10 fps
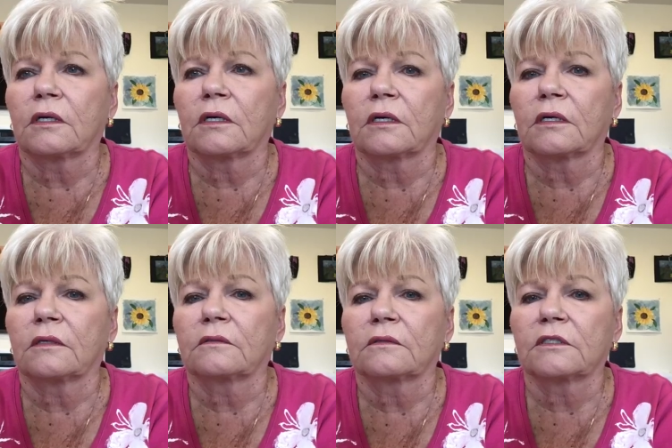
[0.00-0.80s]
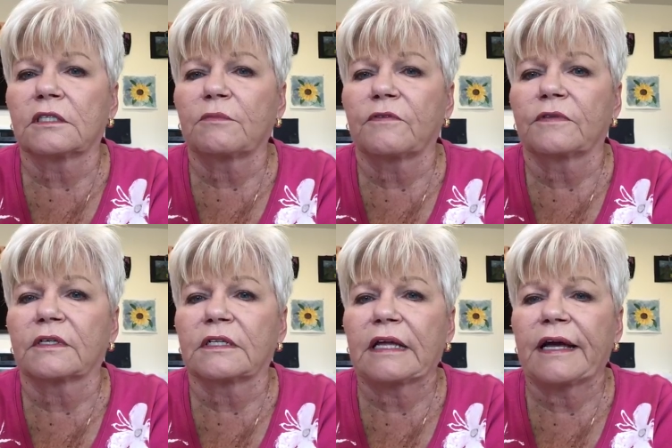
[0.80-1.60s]
some of the
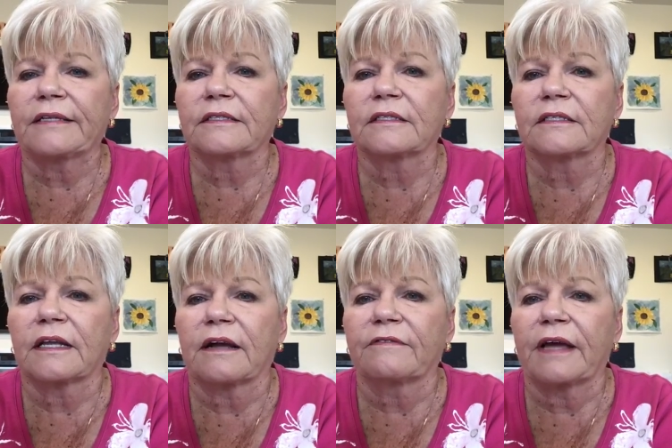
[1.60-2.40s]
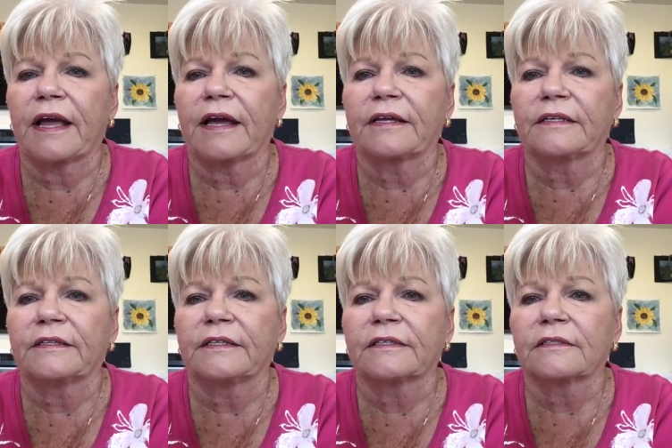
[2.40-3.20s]
classes that I've had
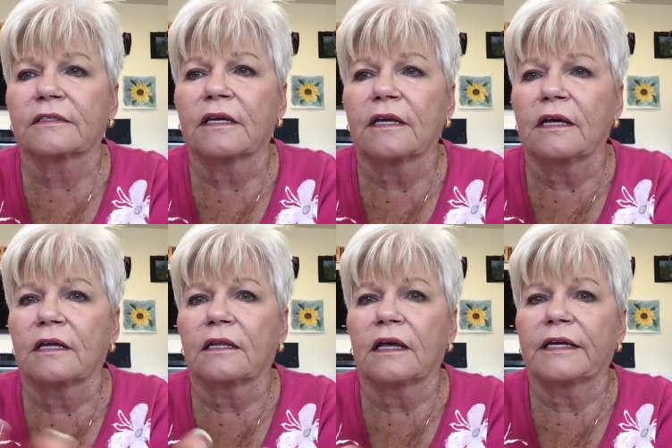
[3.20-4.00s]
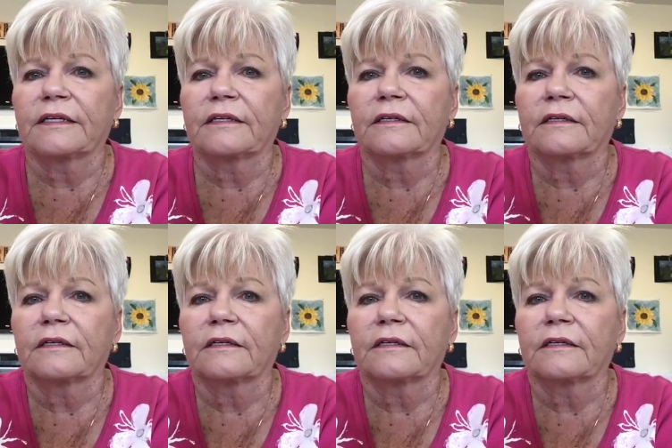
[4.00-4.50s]
in this. Like,